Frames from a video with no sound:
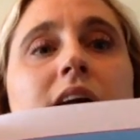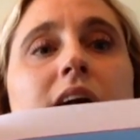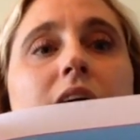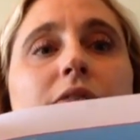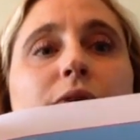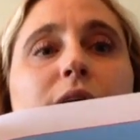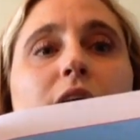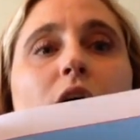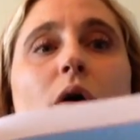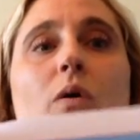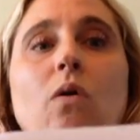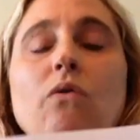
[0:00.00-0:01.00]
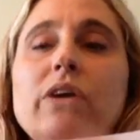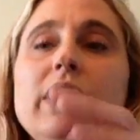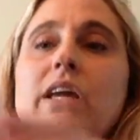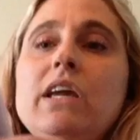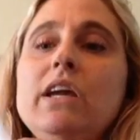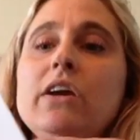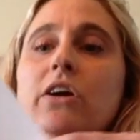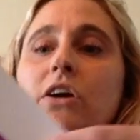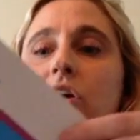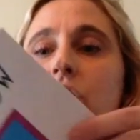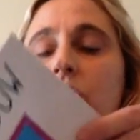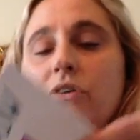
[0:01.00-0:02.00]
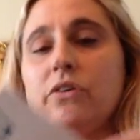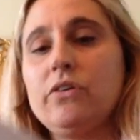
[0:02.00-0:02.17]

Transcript: if we go over here